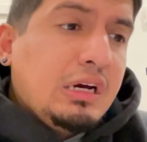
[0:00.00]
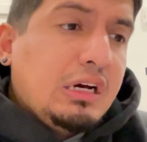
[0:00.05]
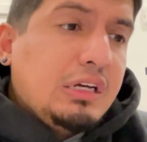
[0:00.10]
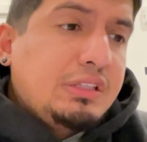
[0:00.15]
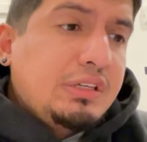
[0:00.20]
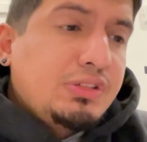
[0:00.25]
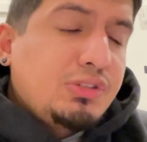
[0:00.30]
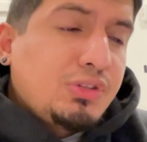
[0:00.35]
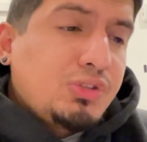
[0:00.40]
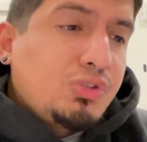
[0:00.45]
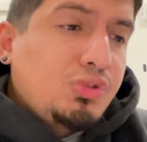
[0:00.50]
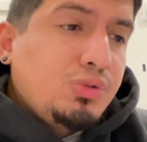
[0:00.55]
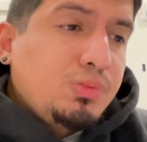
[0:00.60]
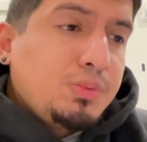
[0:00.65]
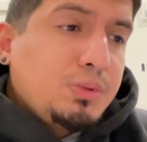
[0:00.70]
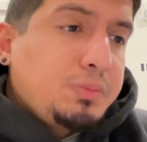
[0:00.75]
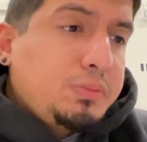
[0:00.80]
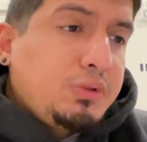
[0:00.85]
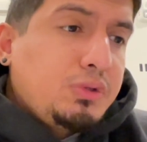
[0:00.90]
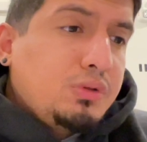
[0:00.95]
These are
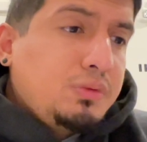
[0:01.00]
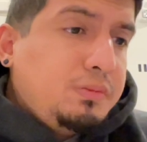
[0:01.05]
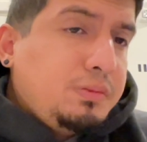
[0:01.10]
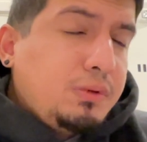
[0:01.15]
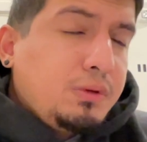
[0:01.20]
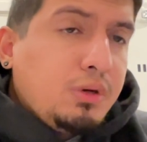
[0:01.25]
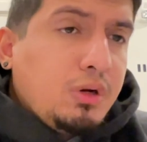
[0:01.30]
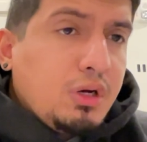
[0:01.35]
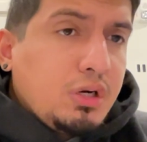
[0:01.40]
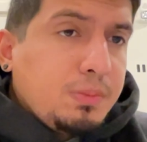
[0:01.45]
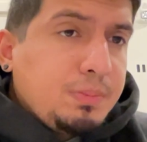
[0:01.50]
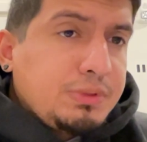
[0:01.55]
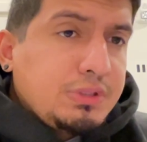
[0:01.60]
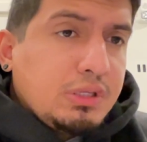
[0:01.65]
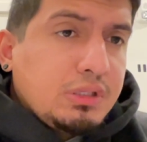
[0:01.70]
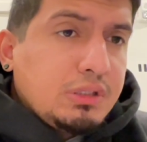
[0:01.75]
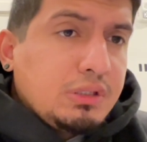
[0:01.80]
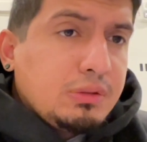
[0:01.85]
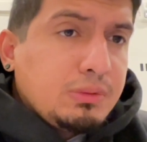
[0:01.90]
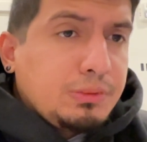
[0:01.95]
super beautiful,
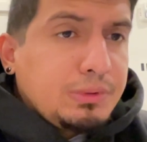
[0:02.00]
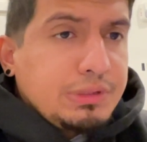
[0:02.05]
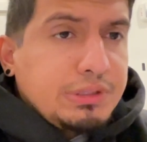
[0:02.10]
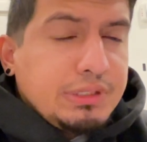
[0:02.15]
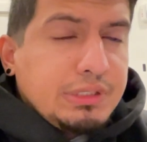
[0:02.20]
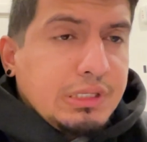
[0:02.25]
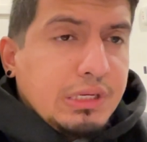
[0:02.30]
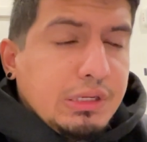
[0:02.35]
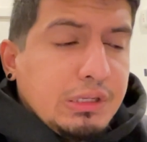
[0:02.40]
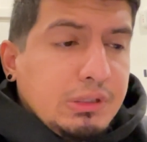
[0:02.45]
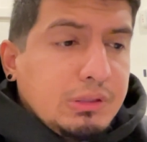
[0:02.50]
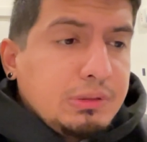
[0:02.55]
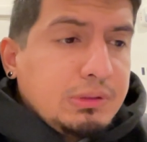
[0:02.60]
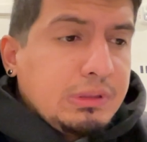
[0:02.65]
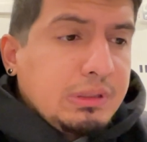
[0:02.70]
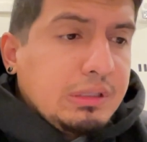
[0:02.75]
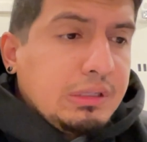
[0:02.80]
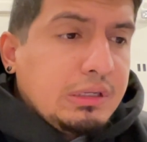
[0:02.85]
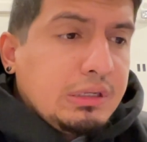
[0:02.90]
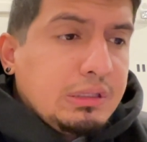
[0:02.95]
100% going to
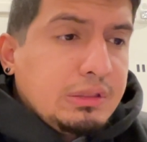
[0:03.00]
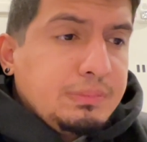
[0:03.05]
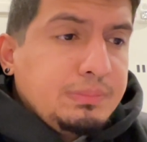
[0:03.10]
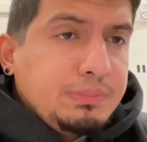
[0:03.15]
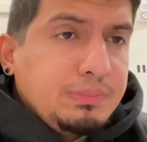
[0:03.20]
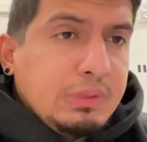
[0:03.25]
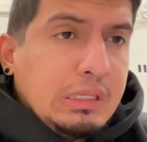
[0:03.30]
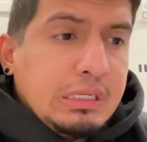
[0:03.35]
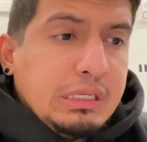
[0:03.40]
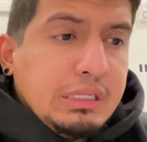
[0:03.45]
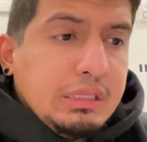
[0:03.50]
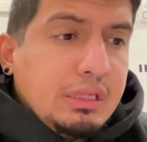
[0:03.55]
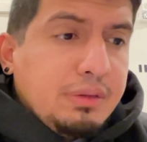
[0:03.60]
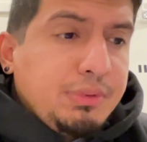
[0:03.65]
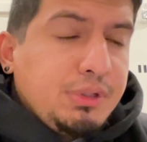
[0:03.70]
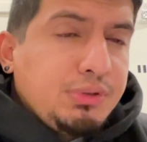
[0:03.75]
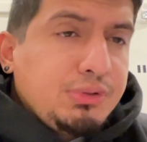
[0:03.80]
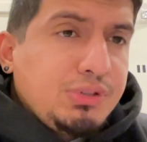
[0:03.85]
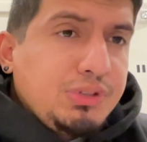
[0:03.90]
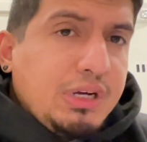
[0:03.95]
resell. Let
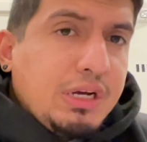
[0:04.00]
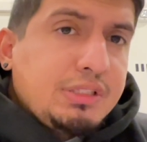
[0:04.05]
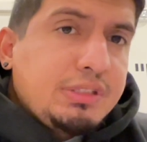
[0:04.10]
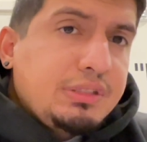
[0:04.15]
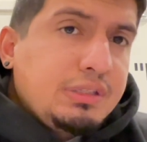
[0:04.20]
me know what you guys